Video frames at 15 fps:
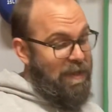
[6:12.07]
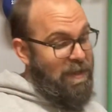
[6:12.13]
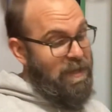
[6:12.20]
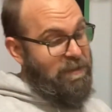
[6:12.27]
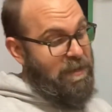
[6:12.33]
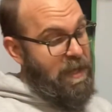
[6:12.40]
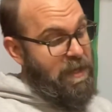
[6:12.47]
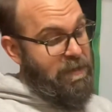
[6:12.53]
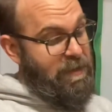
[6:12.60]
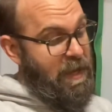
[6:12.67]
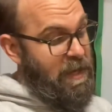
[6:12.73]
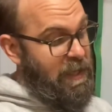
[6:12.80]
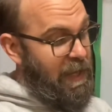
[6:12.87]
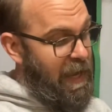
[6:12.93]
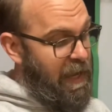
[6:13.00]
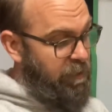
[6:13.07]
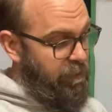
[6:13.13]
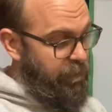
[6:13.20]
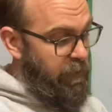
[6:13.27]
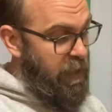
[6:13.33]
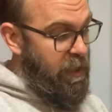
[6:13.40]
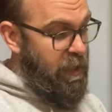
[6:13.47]
they say to take it out,
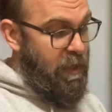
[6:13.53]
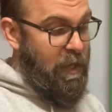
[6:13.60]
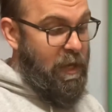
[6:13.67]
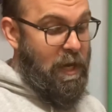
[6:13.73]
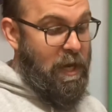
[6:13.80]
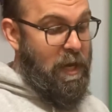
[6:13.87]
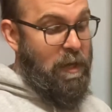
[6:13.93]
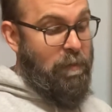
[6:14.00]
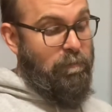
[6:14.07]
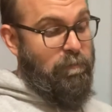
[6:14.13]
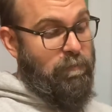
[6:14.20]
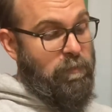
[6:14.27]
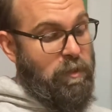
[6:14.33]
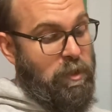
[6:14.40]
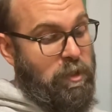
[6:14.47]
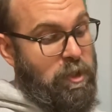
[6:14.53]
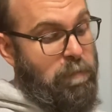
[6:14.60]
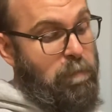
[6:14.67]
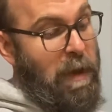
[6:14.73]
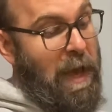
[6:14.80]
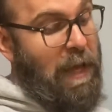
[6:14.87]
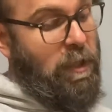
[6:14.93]
um, just
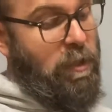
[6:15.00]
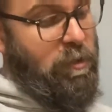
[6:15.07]
back your